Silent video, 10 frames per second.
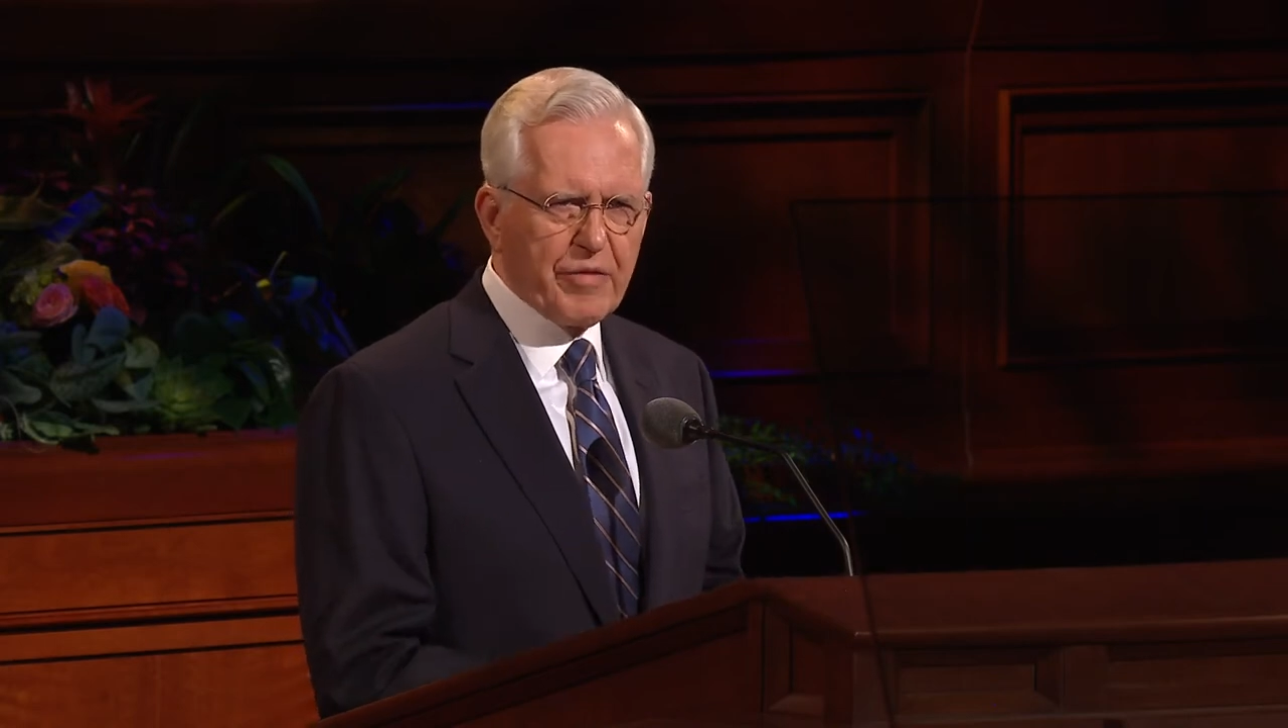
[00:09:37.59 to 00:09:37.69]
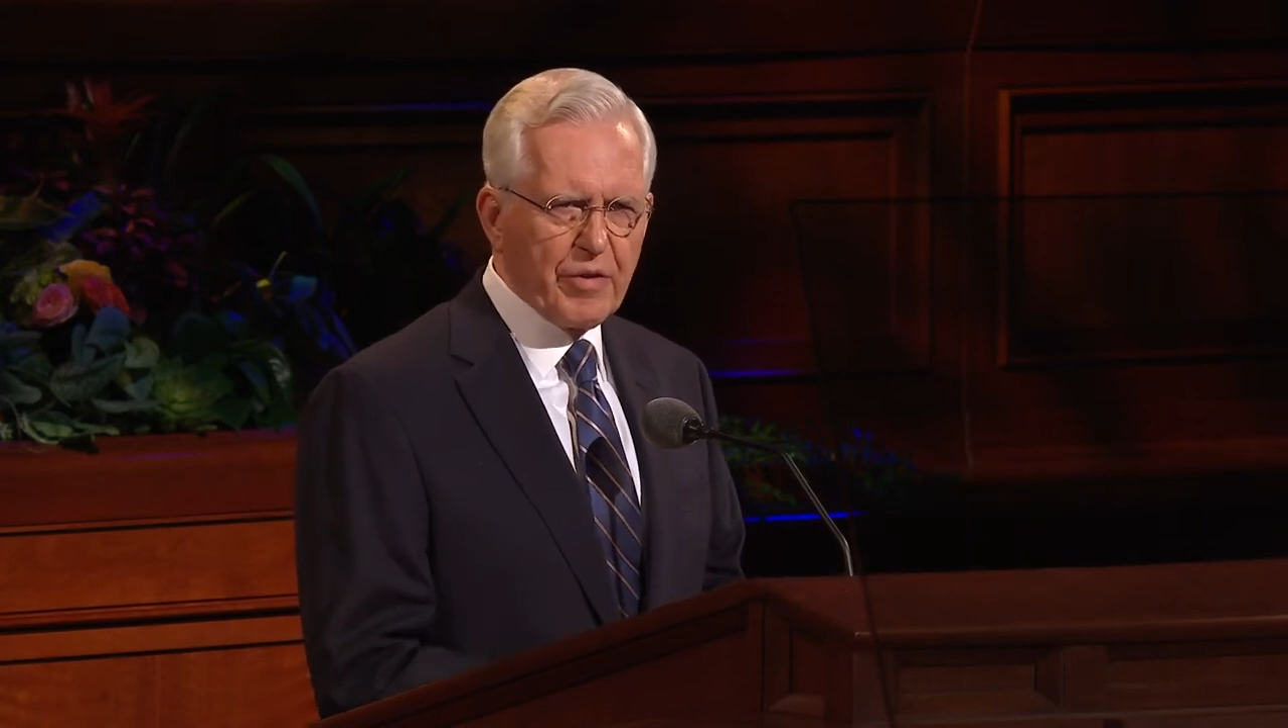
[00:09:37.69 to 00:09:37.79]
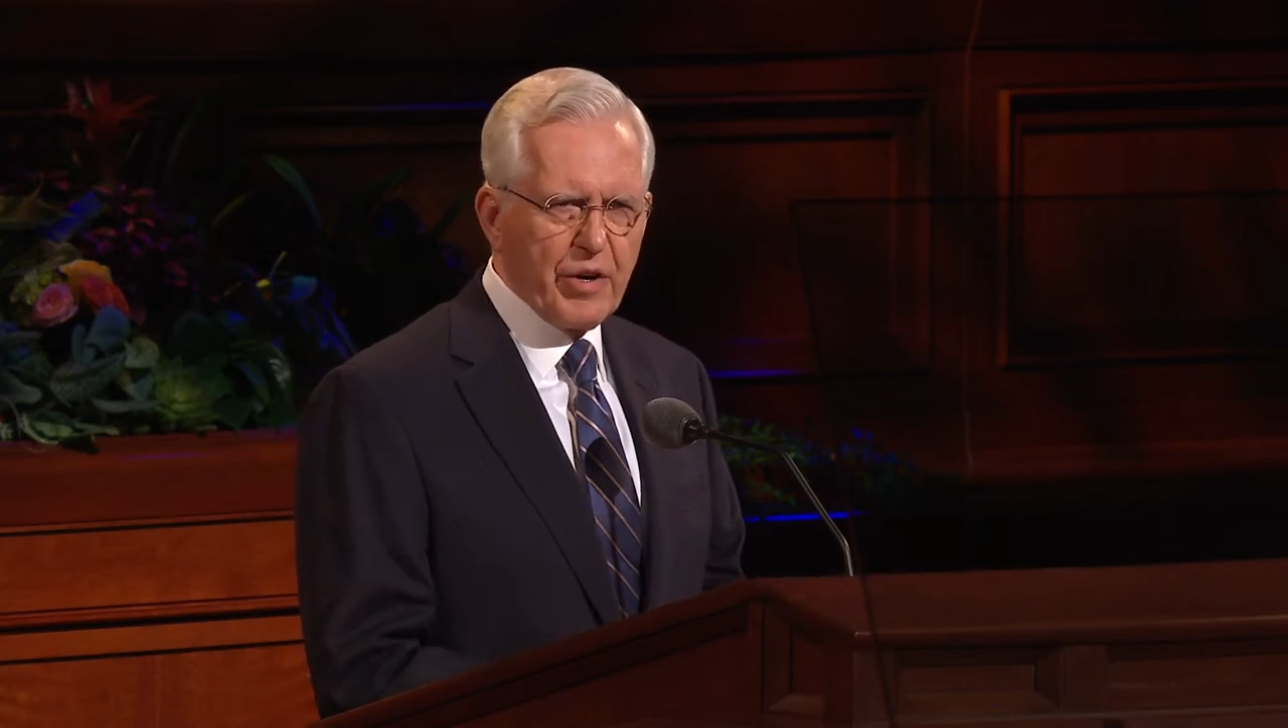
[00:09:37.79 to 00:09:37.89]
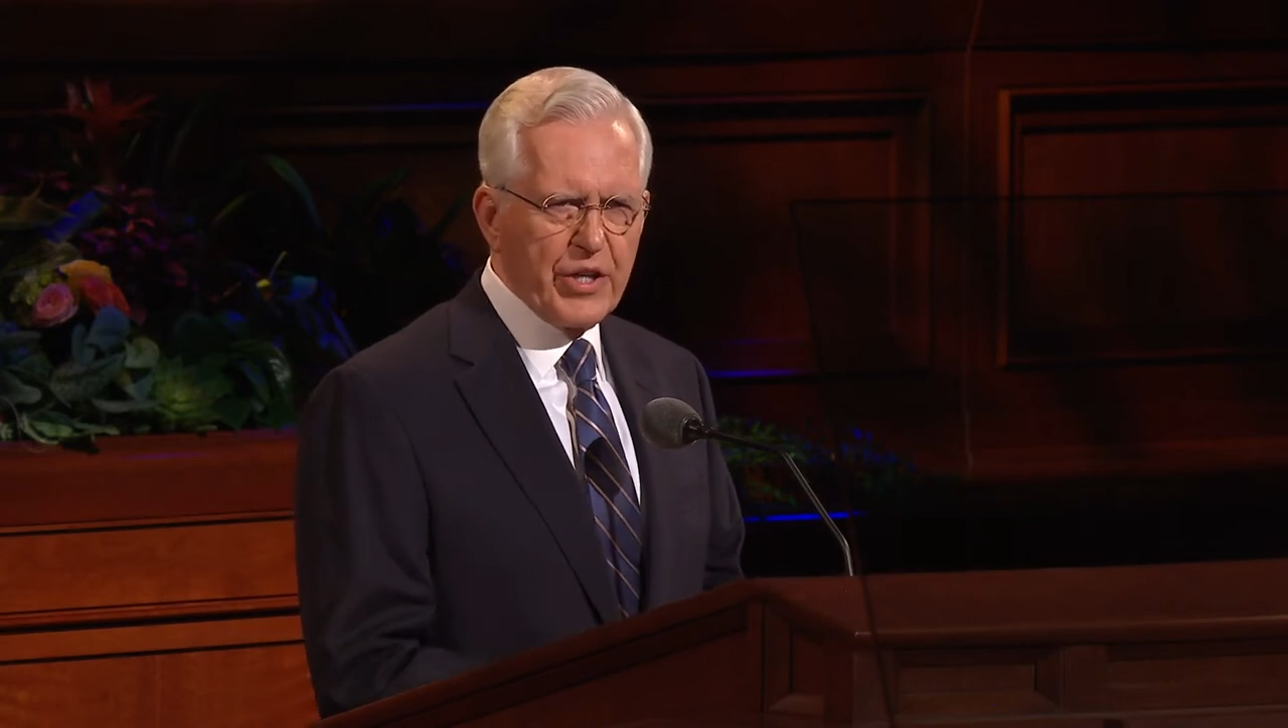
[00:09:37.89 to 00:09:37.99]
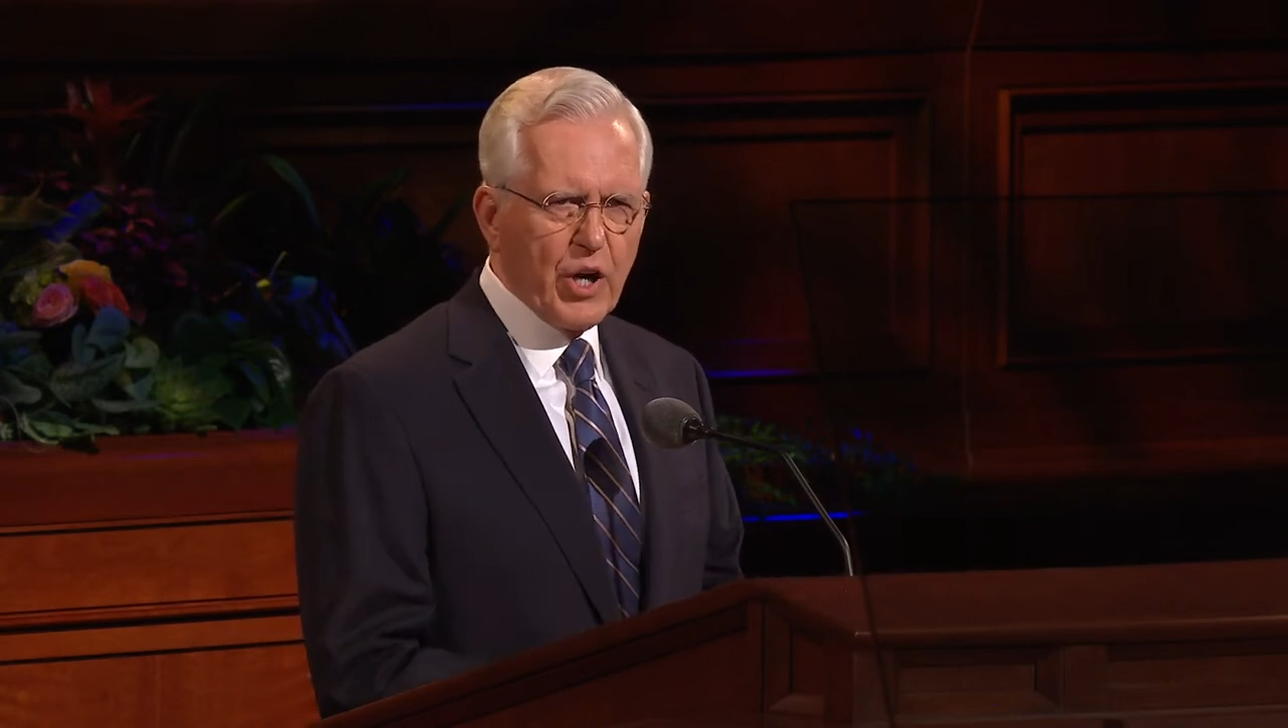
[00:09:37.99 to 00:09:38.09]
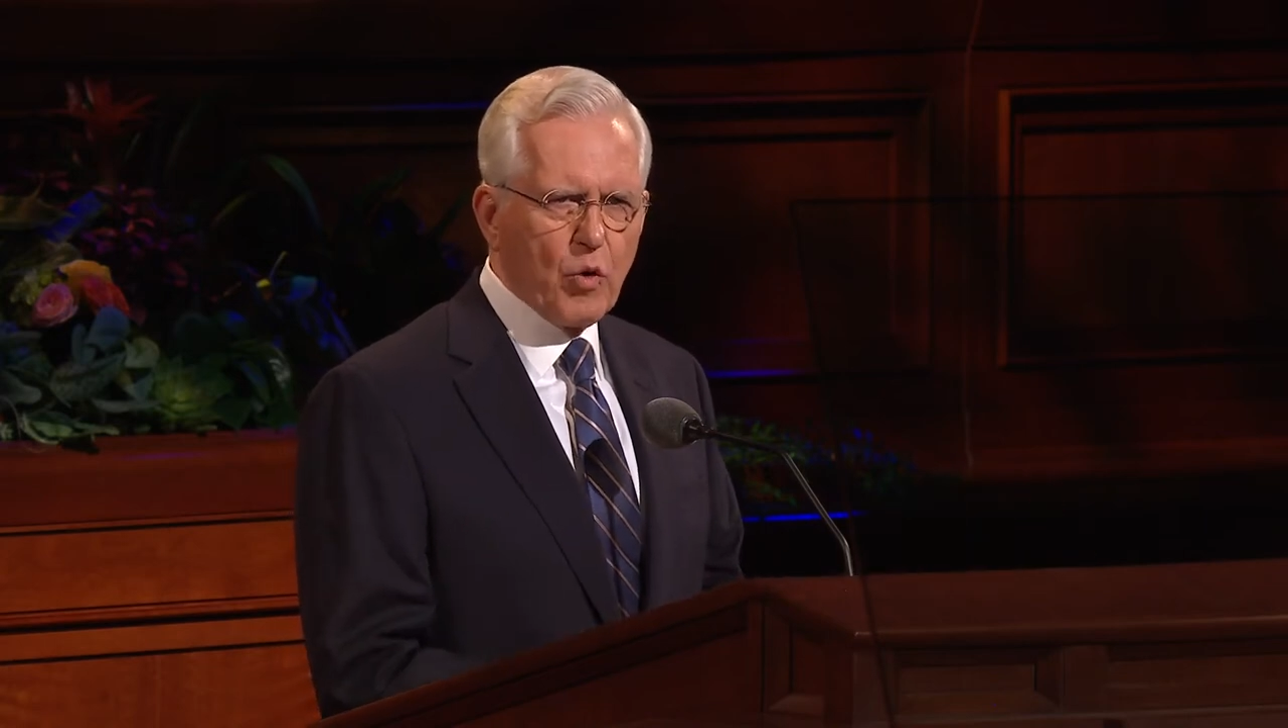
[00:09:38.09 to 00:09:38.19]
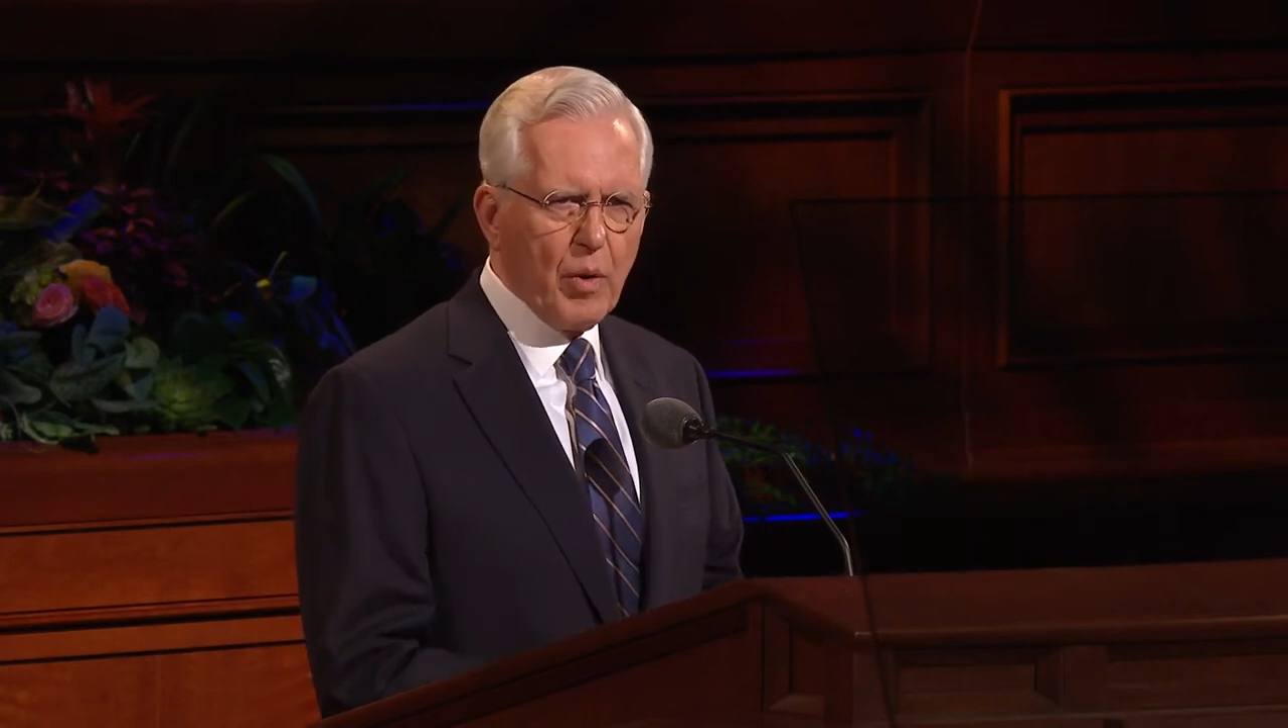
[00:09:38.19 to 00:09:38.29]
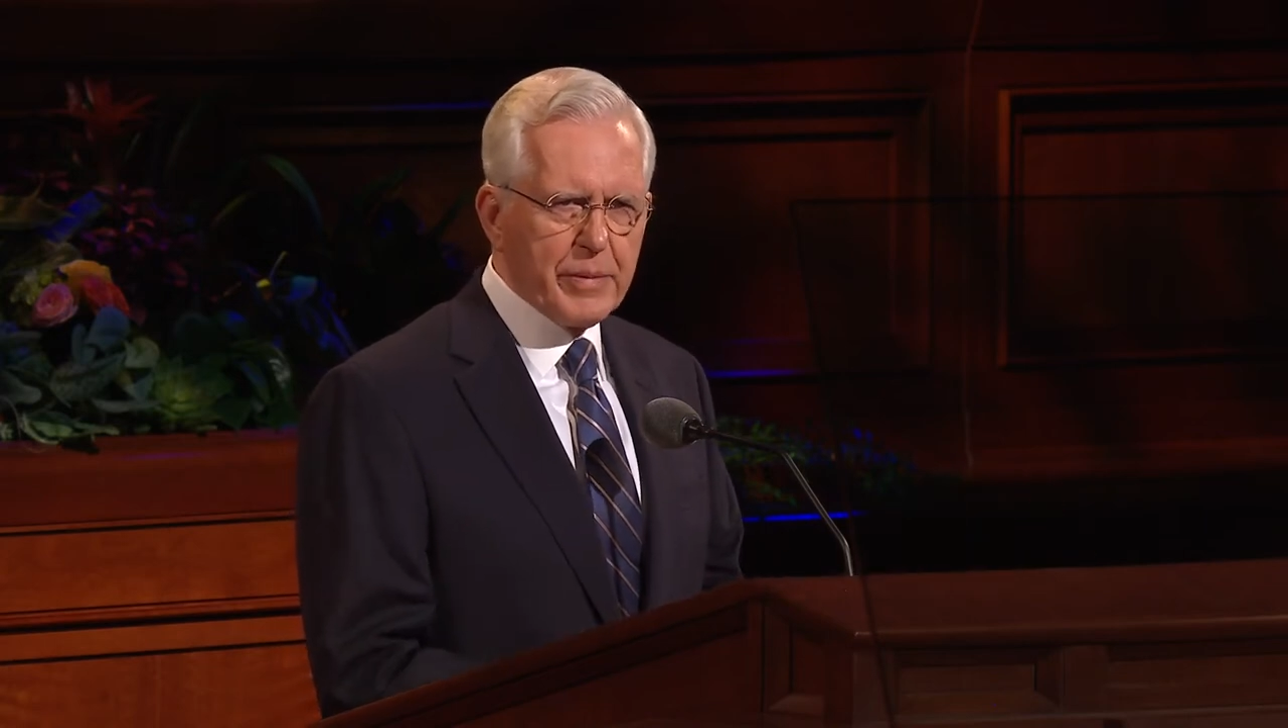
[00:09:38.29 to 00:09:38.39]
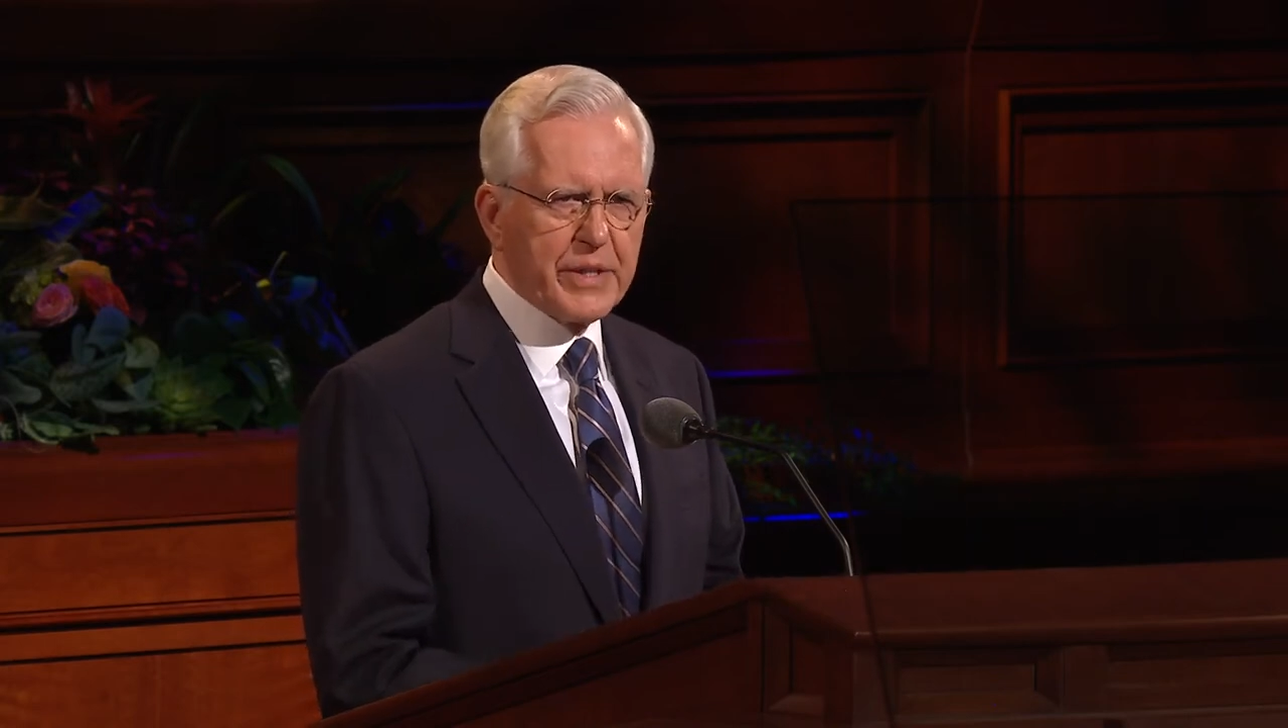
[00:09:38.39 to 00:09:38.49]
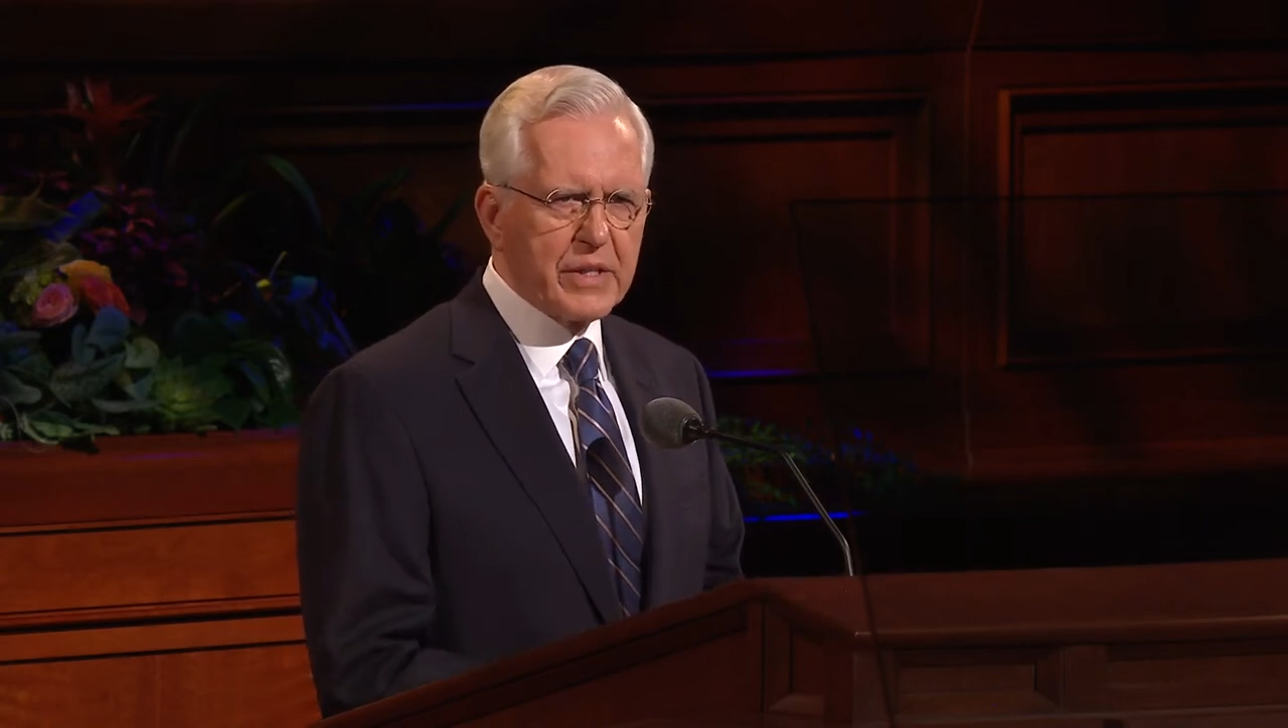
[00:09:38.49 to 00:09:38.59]
for a young
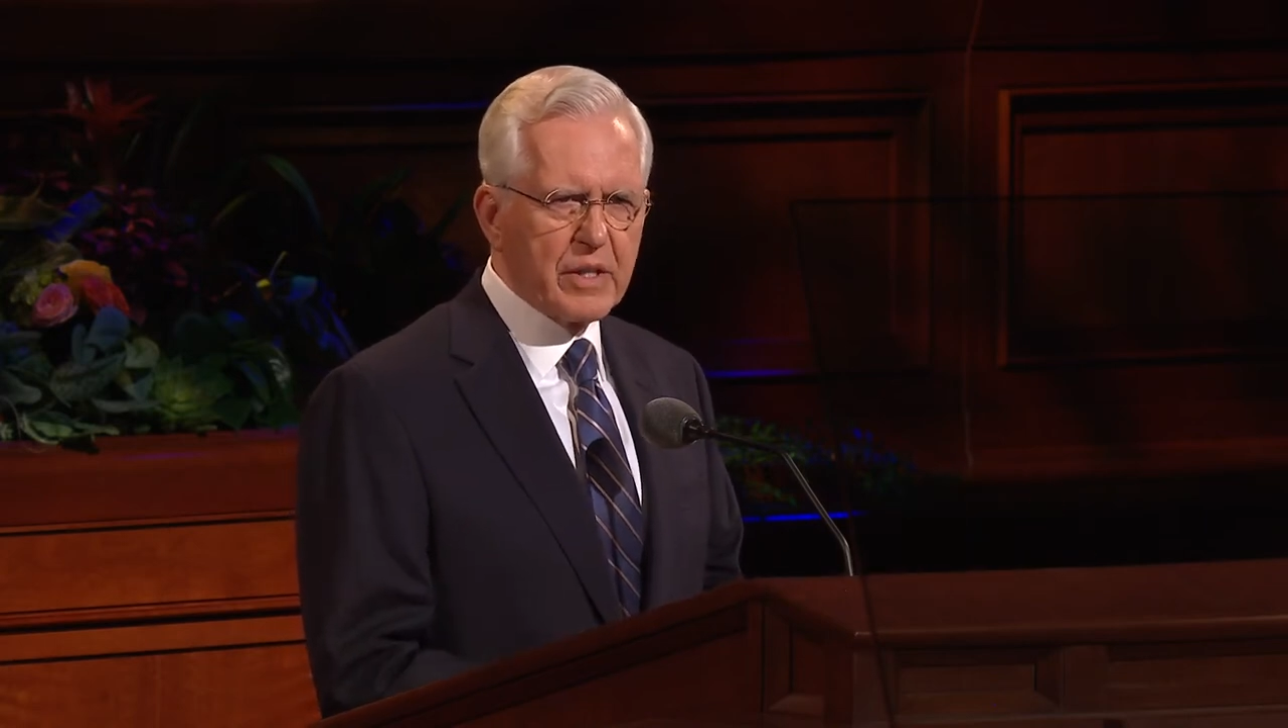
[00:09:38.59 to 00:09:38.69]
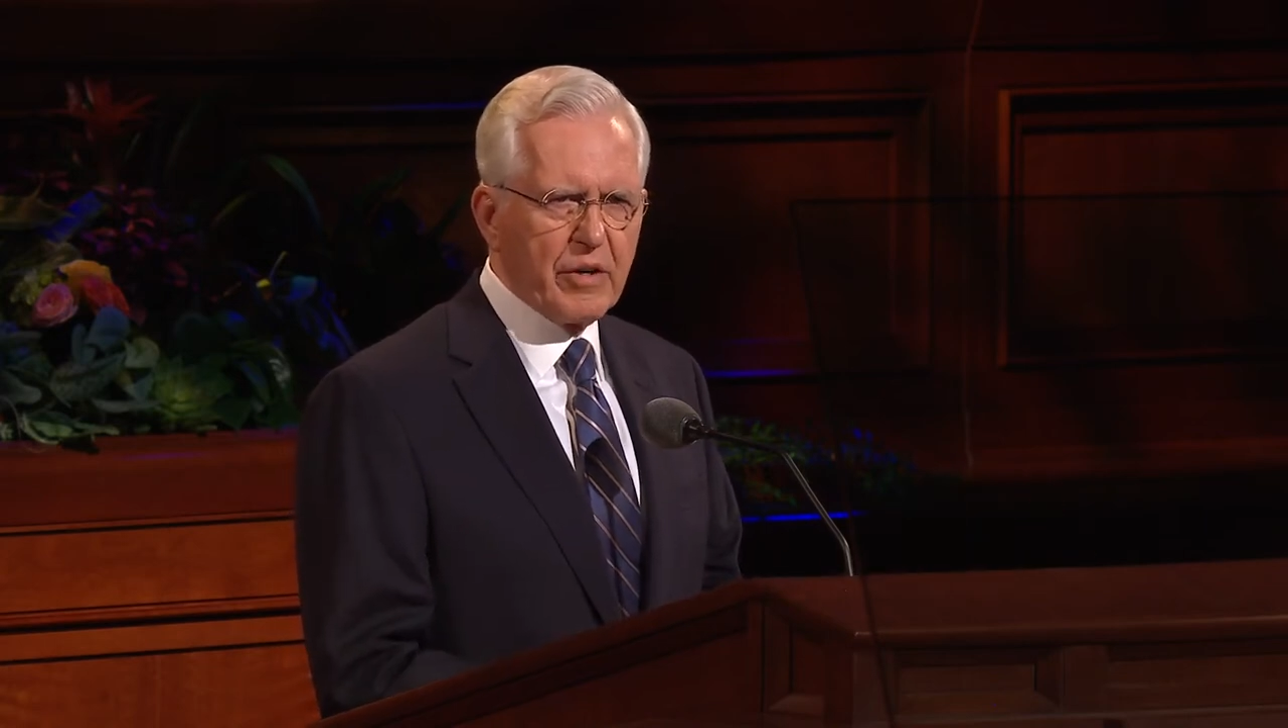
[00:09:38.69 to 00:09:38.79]
woman